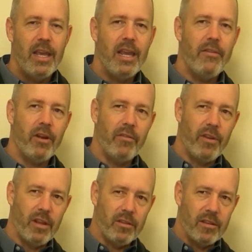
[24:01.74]
even if
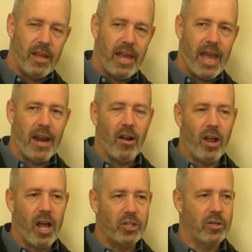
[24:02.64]
it is
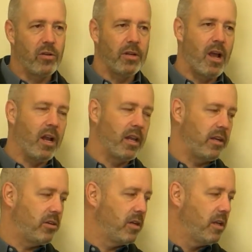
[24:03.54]
analogical
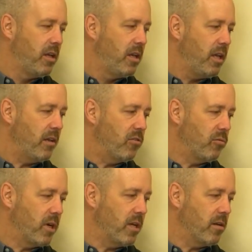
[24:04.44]
knowledge, it's
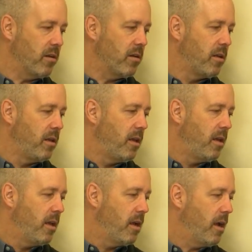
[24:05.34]
real.
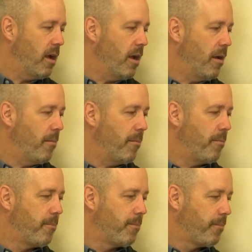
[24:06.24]
Um,
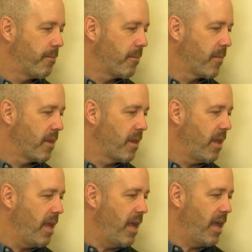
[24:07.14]

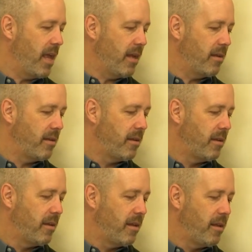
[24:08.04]
and
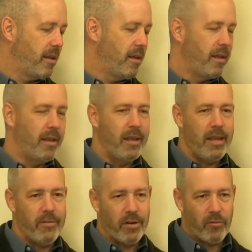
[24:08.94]

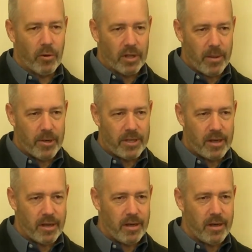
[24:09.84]
even if we're
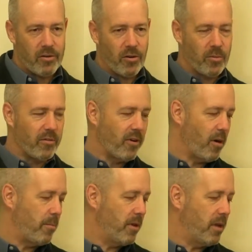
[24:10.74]
limited in terms of our
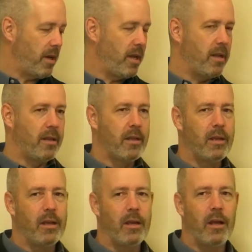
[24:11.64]
ability
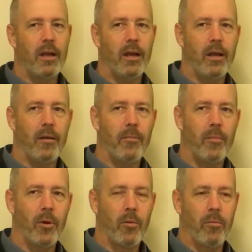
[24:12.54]
uh,
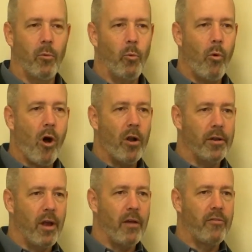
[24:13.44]
or
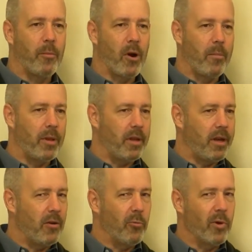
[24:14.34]
walled off from our
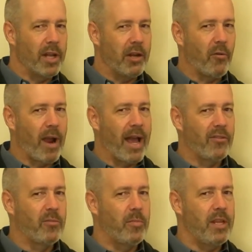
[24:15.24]
ability to really
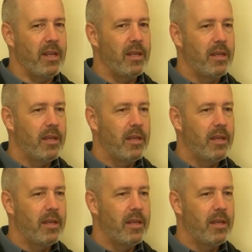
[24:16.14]
grasp the,